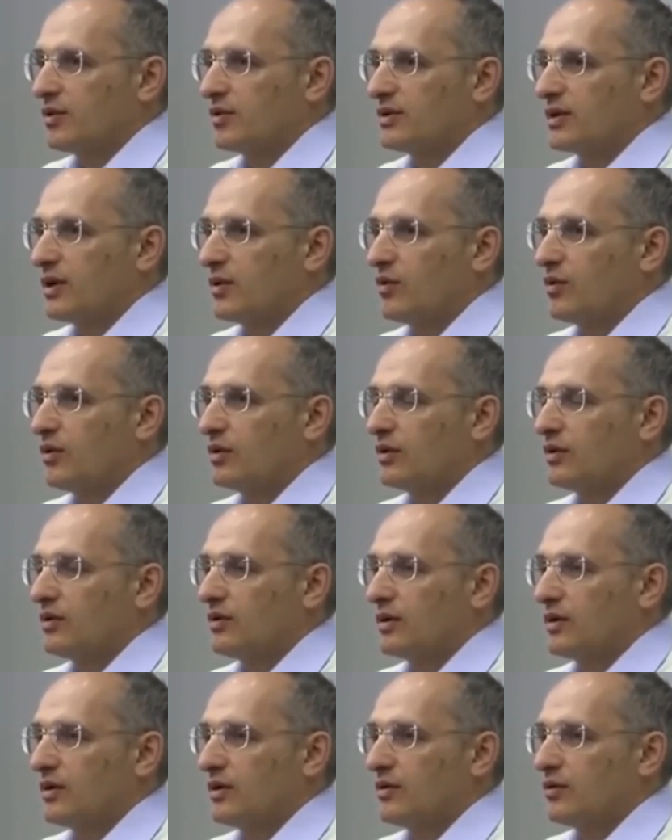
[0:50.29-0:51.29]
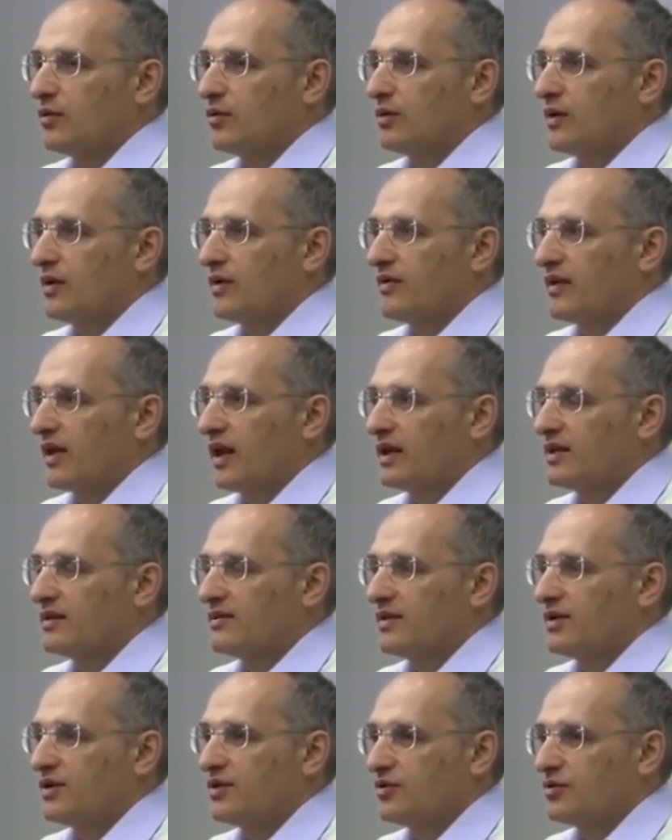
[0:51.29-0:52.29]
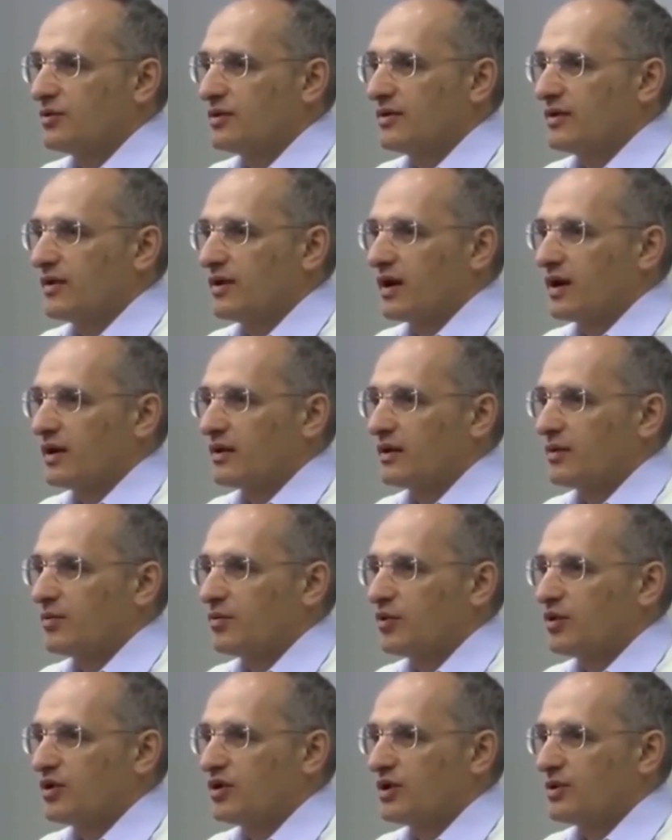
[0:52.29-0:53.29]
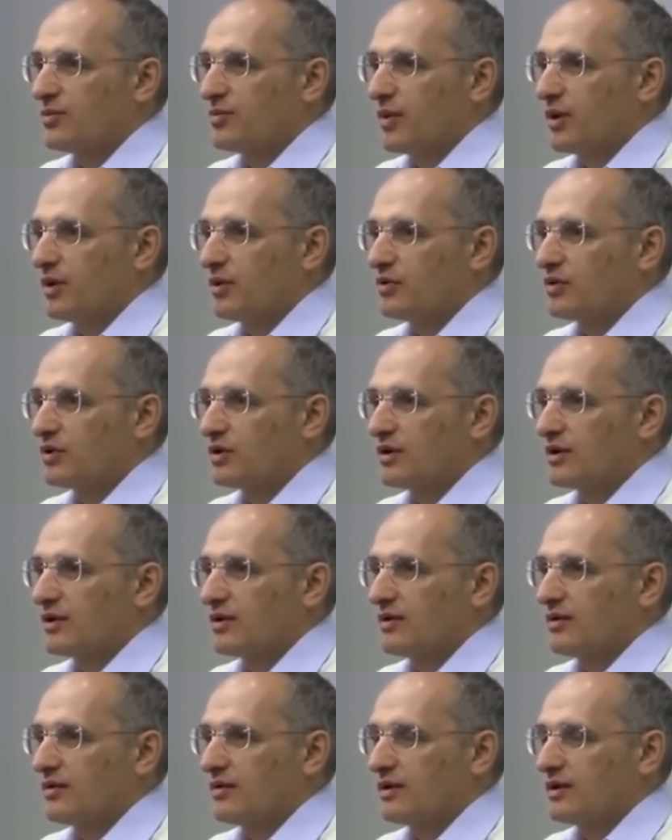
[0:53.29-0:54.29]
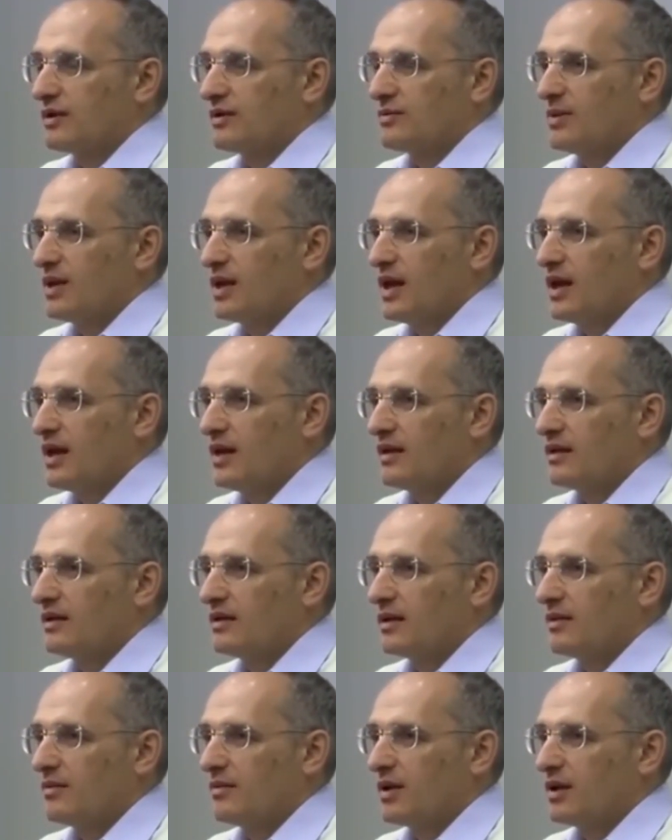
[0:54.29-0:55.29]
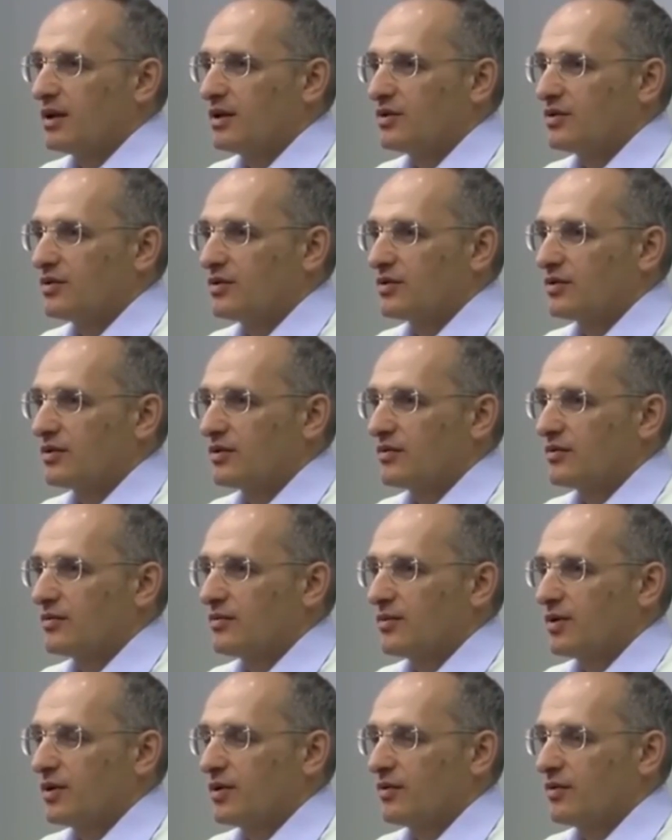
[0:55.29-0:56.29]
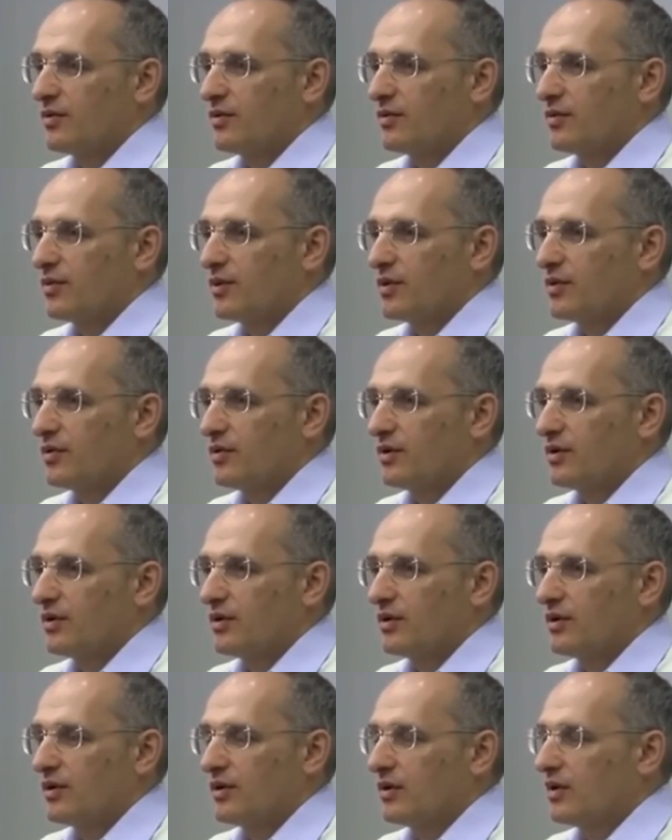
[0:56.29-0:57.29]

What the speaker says: Are they simply indulging their senses too much, cheating or drinking? There are diseases of the mind and diseases of intelligence.